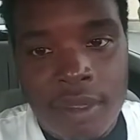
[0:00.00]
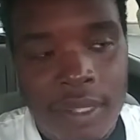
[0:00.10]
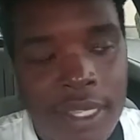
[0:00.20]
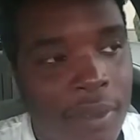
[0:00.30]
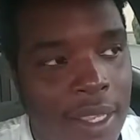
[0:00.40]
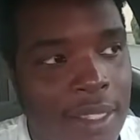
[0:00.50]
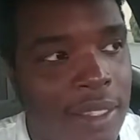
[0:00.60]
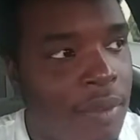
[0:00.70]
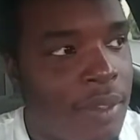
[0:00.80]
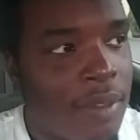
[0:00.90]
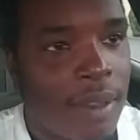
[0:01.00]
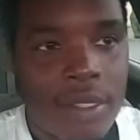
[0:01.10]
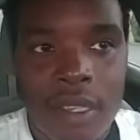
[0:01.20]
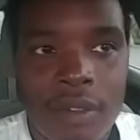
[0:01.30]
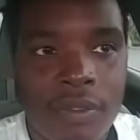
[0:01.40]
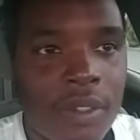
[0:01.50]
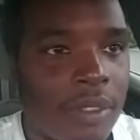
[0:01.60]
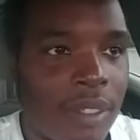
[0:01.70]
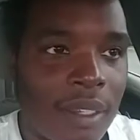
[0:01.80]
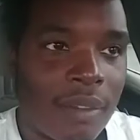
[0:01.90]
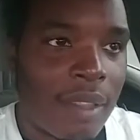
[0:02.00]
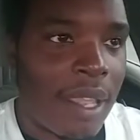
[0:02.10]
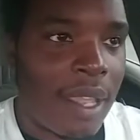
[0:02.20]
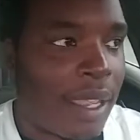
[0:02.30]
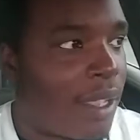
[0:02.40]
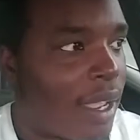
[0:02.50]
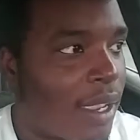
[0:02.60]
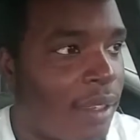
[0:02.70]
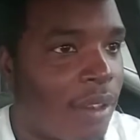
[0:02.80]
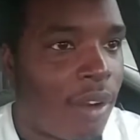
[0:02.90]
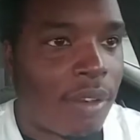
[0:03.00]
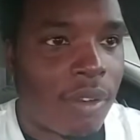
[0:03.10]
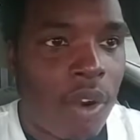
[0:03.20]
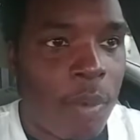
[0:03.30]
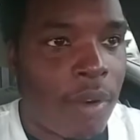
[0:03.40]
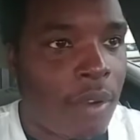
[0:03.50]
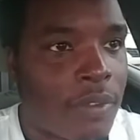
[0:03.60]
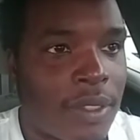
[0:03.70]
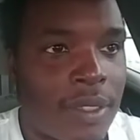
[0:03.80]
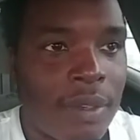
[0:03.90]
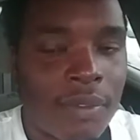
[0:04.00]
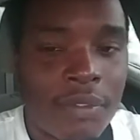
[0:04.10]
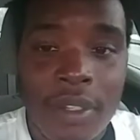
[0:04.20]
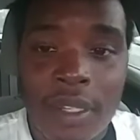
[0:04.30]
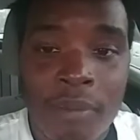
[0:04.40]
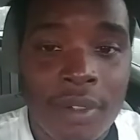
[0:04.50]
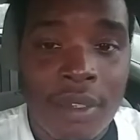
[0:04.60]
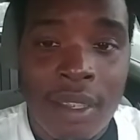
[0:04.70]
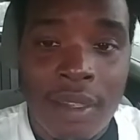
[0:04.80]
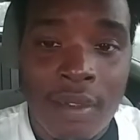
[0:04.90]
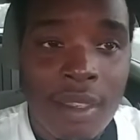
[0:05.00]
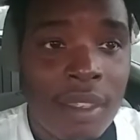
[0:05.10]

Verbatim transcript: That's why that's another reason why I said, oh fuck that. I got I got to call the corporate office and see what the fuck they put down.